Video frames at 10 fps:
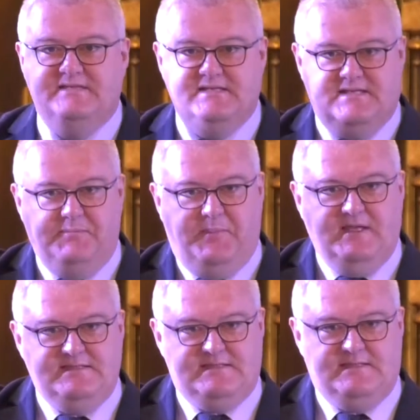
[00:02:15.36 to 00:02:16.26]
Business and
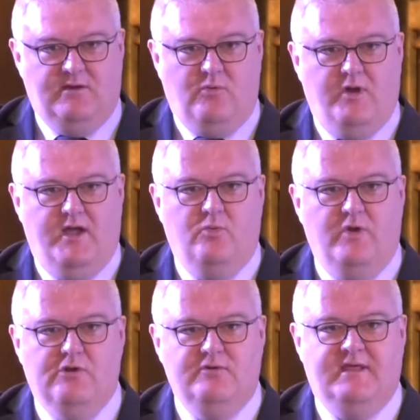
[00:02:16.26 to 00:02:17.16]
Peace, where
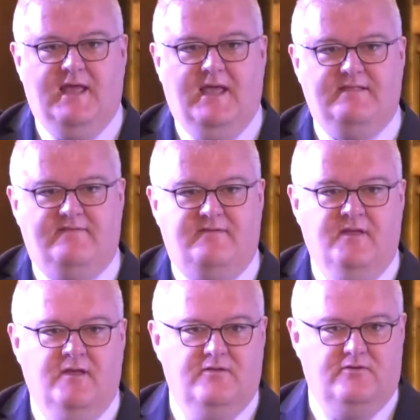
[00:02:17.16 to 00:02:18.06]
we look at
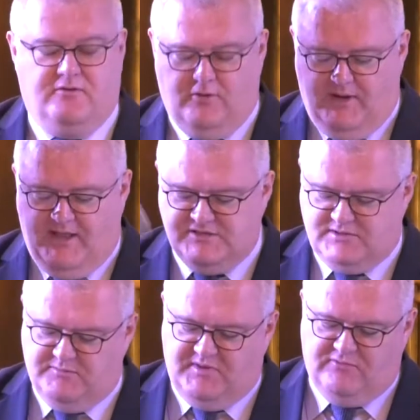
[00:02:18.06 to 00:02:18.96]
the
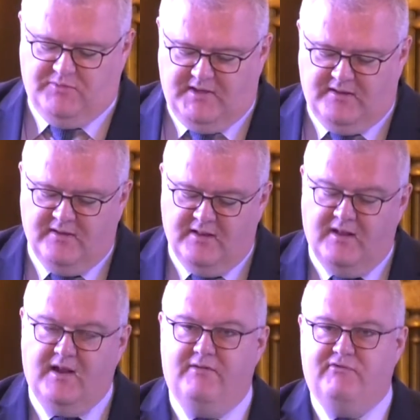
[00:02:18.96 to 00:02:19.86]
correlation
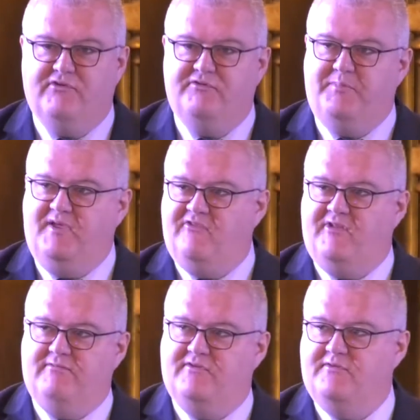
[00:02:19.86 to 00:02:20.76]
between levels of
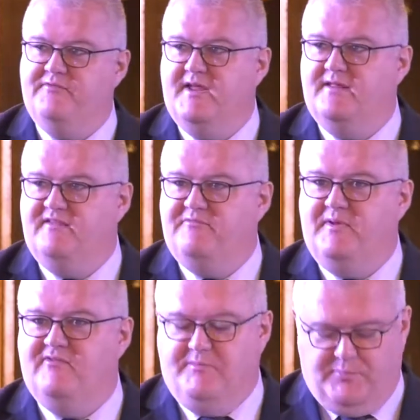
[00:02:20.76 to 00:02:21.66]
peace, levels of
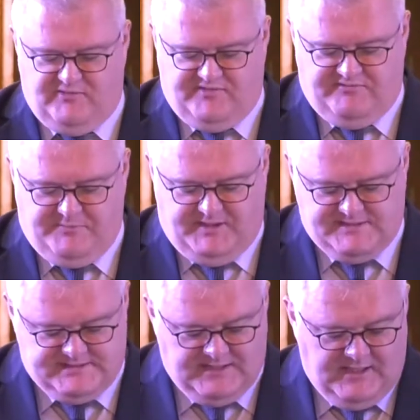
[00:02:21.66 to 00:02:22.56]
negative peace and positive
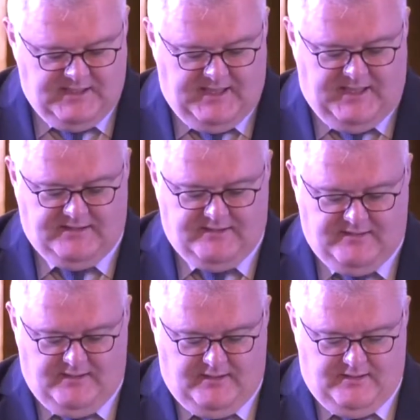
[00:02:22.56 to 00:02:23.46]
peace,
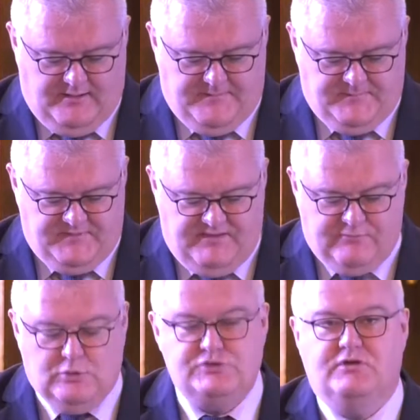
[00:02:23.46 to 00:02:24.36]
and the
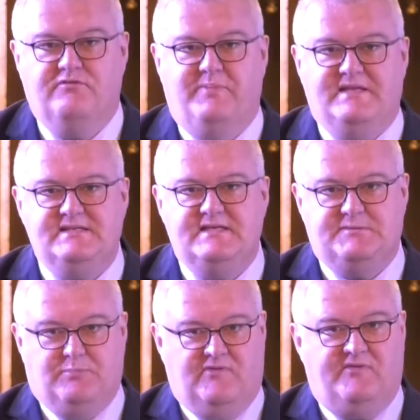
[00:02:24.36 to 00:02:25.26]
evolution of
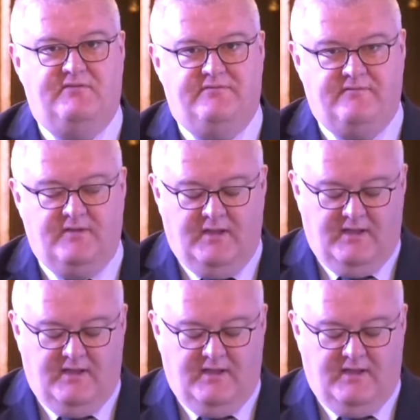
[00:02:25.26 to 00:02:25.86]
business, the positive